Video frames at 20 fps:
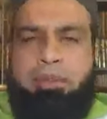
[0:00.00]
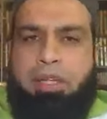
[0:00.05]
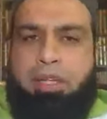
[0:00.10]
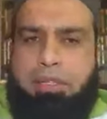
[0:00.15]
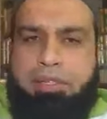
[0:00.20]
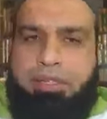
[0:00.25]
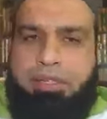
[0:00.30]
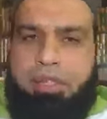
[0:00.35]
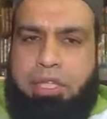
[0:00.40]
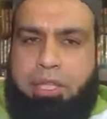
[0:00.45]
it
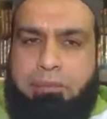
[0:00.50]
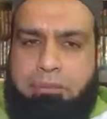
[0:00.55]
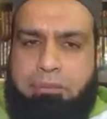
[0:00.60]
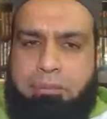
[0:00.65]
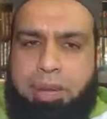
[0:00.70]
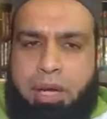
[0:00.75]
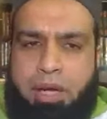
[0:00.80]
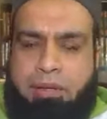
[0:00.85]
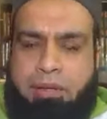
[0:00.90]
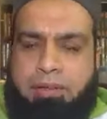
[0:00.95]
is
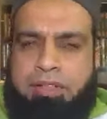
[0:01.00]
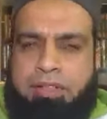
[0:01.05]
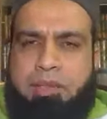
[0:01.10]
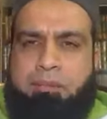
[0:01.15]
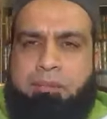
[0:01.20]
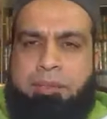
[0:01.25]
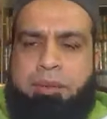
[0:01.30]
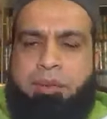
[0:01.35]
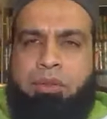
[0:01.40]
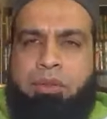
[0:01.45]

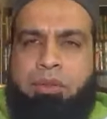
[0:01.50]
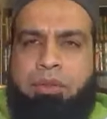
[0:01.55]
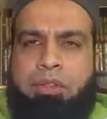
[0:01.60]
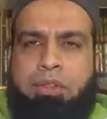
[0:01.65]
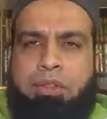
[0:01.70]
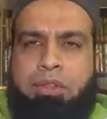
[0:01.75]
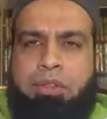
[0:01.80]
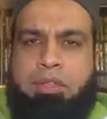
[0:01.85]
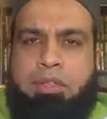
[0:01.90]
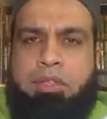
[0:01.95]
impossible
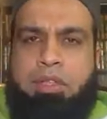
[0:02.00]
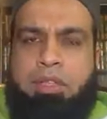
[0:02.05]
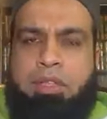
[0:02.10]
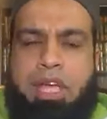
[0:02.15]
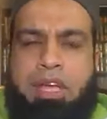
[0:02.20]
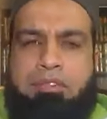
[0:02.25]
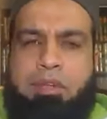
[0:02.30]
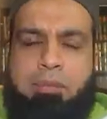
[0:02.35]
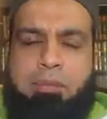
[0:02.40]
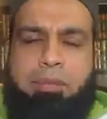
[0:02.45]
to
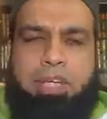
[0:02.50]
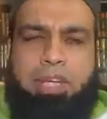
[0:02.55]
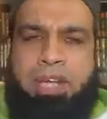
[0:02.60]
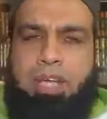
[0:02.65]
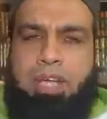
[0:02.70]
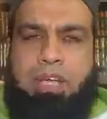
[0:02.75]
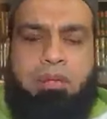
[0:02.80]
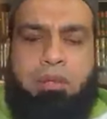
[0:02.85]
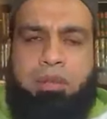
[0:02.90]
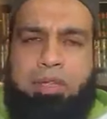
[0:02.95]
never be
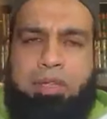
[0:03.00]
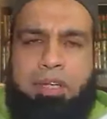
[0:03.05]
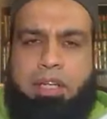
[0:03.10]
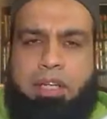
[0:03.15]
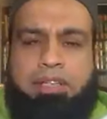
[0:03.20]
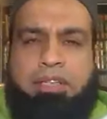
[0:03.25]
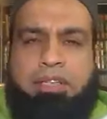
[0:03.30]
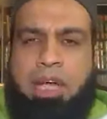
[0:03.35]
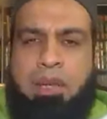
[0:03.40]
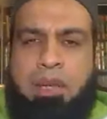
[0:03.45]
angry. It
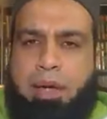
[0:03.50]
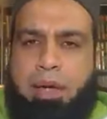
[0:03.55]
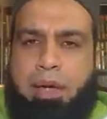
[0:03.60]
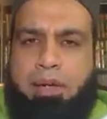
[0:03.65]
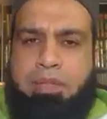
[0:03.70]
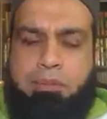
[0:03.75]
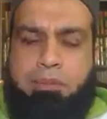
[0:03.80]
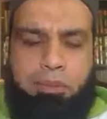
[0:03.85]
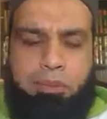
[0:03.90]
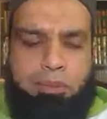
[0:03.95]
is not
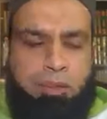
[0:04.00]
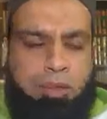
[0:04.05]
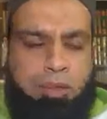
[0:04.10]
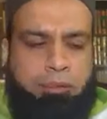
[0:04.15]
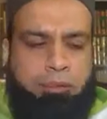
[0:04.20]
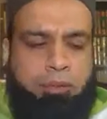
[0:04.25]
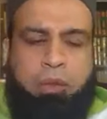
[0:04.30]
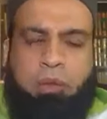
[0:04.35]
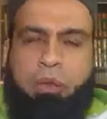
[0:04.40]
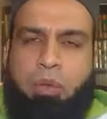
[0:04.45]
possible.
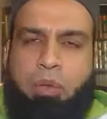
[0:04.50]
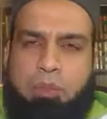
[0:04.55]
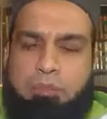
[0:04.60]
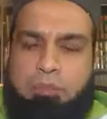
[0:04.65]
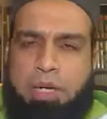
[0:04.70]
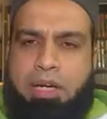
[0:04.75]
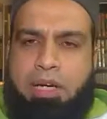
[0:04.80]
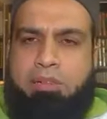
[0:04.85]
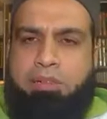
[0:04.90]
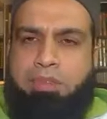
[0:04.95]

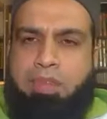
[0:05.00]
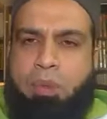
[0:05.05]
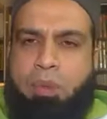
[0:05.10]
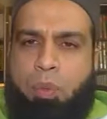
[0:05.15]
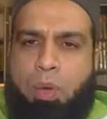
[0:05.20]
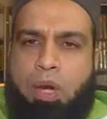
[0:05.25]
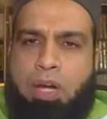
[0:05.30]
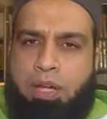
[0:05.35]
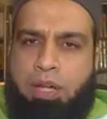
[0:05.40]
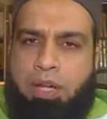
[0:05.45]
Luqman the
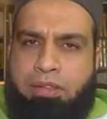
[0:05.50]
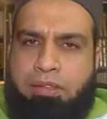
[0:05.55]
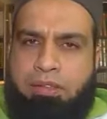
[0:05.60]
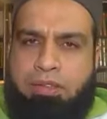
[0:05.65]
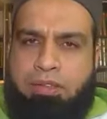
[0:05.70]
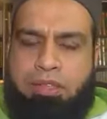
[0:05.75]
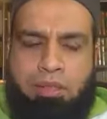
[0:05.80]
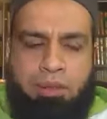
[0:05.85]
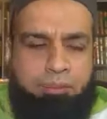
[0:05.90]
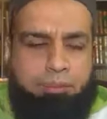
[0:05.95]

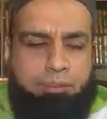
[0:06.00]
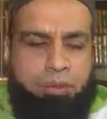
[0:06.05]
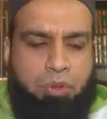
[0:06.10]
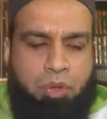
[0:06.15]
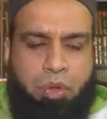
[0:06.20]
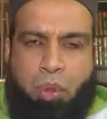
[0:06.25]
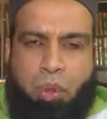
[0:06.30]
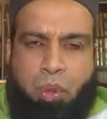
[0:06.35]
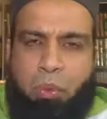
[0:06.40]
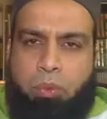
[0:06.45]
wise
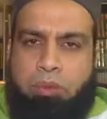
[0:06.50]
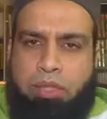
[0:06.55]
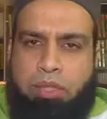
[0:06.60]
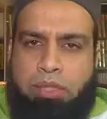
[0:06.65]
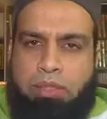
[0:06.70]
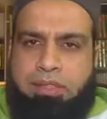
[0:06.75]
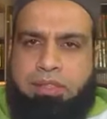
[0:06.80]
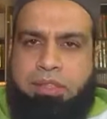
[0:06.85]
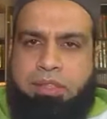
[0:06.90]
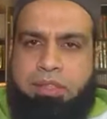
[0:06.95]
told
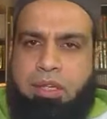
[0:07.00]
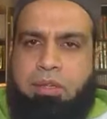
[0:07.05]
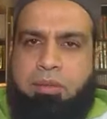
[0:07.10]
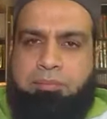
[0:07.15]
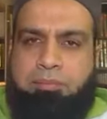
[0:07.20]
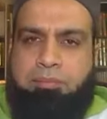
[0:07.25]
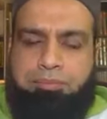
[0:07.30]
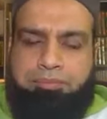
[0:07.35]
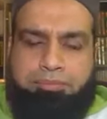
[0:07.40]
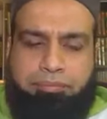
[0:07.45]
his
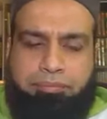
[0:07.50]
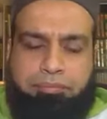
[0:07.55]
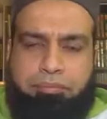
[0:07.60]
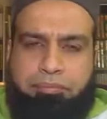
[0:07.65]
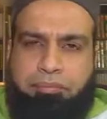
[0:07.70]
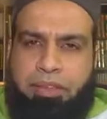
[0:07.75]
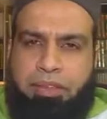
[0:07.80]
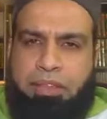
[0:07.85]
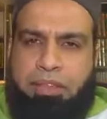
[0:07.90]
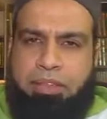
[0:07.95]
son
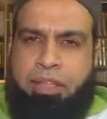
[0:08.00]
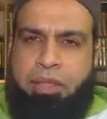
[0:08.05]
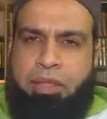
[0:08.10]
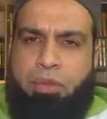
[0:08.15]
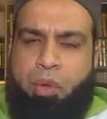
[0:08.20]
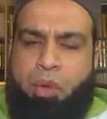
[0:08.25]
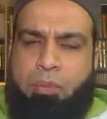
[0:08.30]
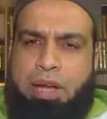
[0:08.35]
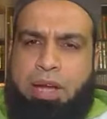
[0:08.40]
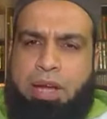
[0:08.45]
that,
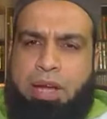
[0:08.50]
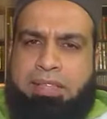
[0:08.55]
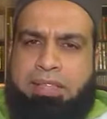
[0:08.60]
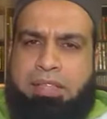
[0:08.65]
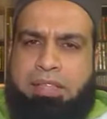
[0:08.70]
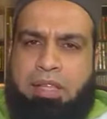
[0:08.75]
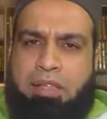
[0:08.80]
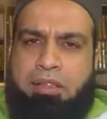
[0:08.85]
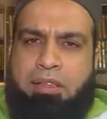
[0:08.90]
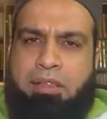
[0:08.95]
"Oh my
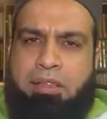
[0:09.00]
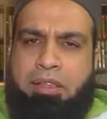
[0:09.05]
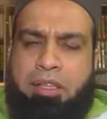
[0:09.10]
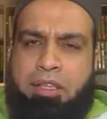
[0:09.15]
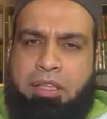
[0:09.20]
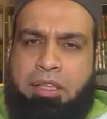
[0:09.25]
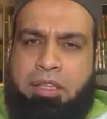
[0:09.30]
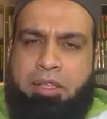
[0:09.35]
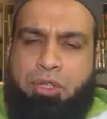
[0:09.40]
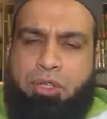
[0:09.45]
son,
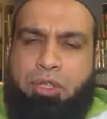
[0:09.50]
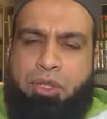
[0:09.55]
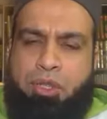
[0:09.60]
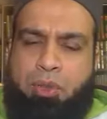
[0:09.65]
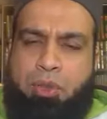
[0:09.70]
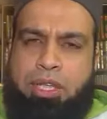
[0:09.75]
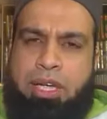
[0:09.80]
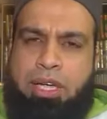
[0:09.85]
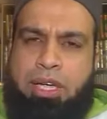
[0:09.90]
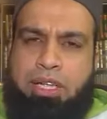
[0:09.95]

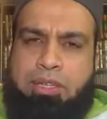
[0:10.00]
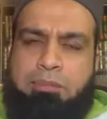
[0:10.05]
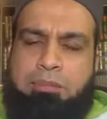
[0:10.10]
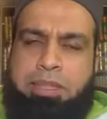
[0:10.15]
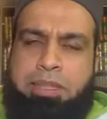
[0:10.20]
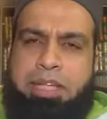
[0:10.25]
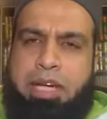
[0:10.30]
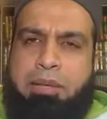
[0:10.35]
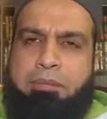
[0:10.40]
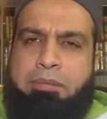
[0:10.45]
do not
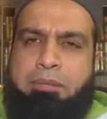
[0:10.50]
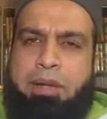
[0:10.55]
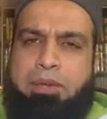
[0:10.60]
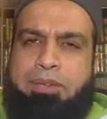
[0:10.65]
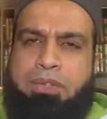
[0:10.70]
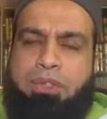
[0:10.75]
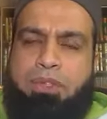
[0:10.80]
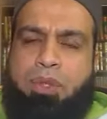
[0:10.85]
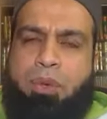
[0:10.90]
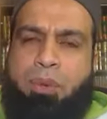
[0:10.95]
be
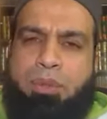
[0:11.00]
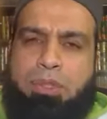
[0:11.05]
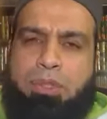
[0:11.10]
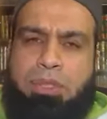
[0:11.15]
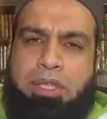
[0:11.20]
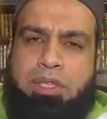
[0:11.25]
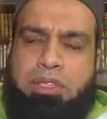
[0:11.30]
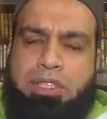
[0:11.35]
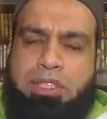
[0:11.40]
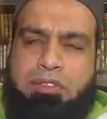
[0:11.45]
amongst those
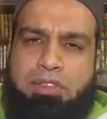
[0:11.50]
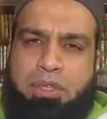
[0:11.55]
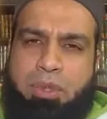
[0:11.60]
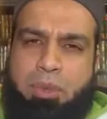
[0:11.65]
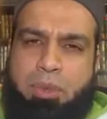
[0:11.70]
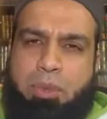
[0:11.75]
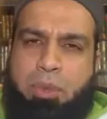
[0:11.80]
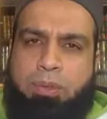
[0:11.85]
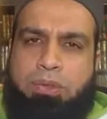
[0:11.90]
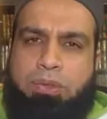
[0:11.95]

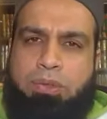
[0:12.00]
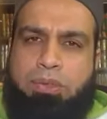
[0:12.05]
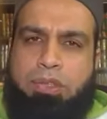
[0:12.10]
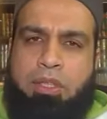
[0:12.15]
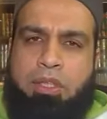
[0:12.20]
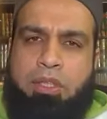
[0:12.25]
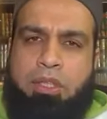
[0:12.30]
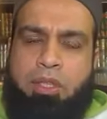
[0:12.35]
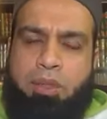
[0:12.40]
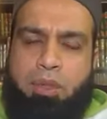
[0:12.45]

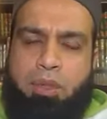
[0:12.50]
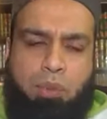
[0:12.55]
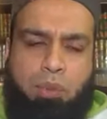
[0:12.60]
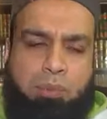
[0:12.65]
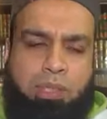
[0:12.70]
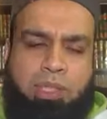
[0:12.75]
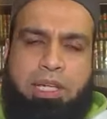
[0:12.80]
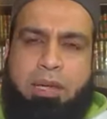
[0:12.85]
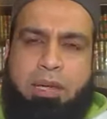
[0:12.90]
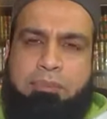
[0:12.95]
individuals who
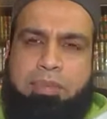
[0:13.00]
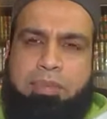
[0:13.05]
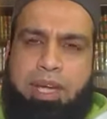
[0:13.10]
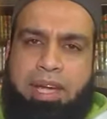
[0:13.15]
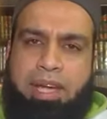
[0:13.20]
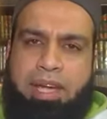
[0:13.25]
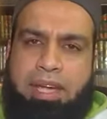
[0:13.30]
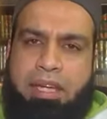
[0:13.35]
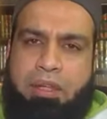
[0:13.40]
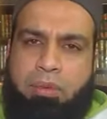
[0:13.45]
become
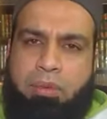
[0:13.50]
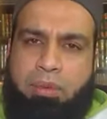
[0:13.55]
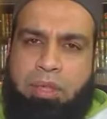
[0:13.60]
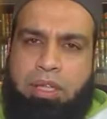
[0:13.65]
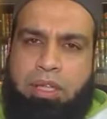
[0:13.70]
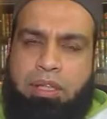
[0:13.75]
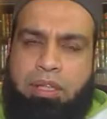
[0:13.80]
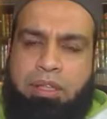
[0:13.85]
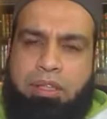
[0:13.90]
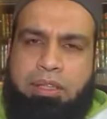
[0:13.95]

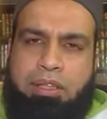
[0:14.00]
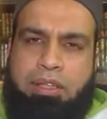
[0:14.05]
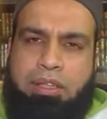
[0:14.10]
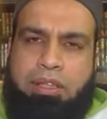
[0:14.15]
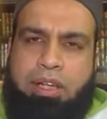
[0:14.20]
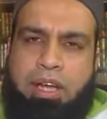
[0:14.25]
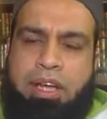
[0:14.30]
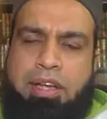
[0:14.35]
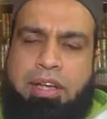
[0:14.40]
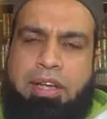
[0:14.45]
angry
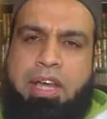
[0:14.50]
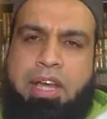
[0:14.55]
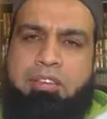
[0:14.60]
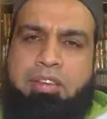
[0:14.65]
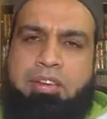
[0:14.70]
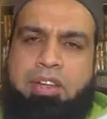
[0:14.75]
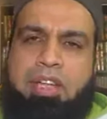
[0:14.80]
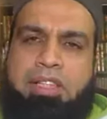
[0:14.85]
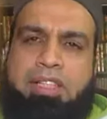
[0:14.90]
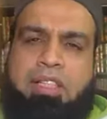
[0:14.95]
and
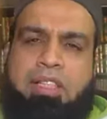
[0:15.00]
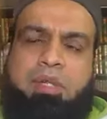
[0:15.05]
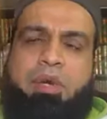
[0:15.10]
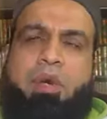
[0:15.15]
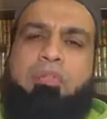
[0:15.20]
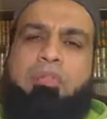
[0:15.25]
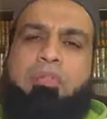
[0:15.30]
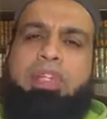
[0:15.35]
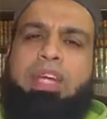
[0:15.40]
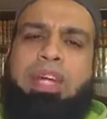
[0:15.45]
never lets go
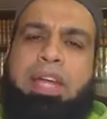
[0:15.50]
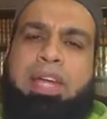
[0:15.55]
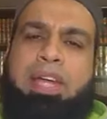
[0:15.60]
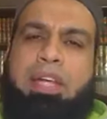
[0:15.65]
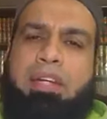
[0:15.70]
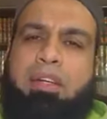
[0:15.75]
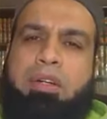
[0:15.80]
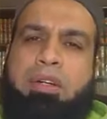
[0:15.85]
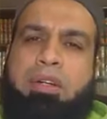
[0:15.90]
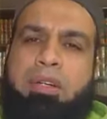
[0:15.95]
of the
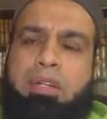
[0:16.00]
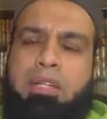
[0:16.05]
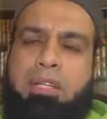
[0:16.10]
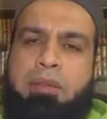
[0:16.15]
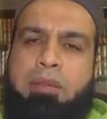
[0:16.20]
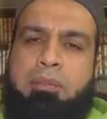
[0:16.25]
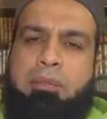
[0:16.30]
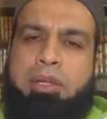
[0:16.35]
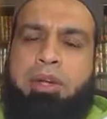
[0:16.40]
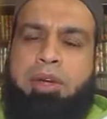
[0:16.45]
anger,
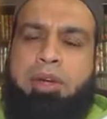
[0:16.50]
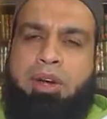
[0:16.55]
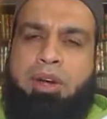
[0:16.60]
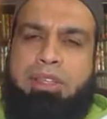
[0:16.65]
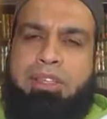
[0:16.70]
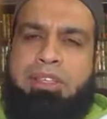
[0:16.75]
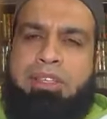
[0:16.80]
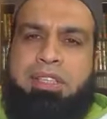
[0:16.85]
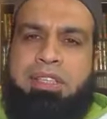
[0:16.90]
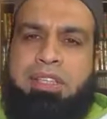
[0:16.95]

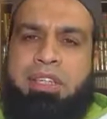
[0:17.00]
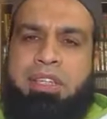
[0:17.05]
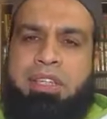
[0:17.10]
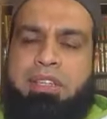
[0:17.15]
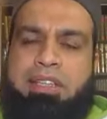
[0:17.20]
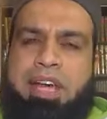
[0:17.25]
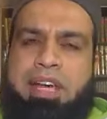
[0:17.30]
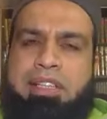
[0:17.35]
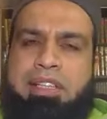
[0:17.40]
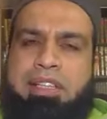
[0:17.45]
because
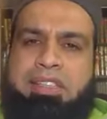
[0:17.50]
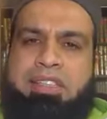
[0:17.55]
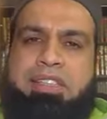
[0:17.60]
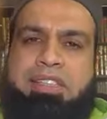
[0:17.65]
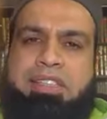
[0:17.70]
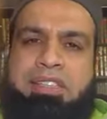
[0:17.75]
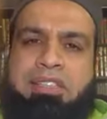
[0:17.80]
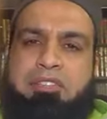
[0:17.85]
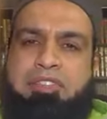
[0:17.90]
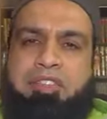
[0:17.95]
that is the
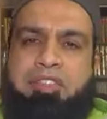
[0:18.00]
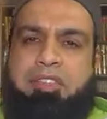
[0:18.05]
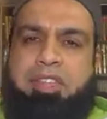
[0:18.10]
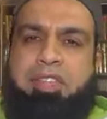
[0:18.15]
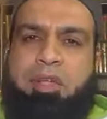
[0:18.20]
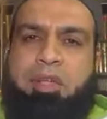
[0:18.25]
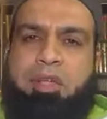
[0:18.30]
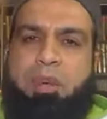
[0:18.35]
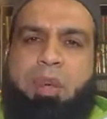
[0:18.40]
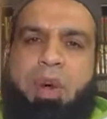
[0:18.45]
sifat
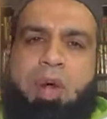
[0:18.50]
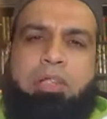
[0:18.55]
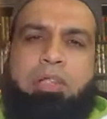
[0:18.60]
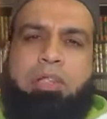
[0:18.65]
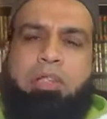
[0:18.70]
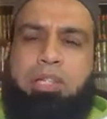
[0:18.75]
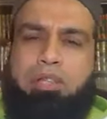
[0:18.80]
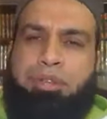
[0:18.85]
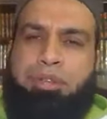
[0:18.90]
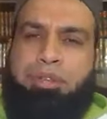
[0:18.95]
and the
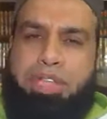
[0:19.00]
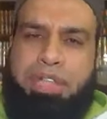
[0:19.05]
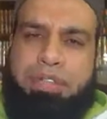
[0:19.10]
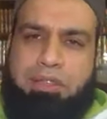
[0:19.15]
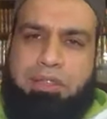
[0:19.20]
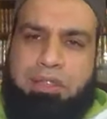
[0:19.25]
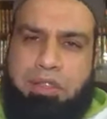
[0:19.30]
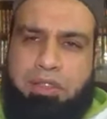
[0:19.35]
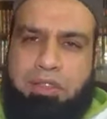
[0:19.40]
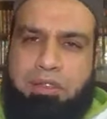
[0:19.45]
quality of
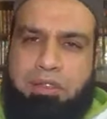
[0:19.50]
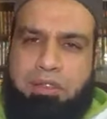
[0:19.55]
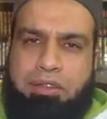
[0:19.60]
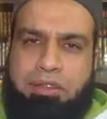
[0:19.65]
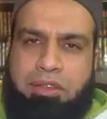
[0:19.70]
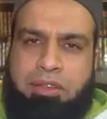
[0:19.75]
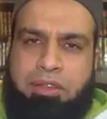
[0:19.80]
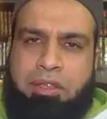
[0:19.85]
shaitan.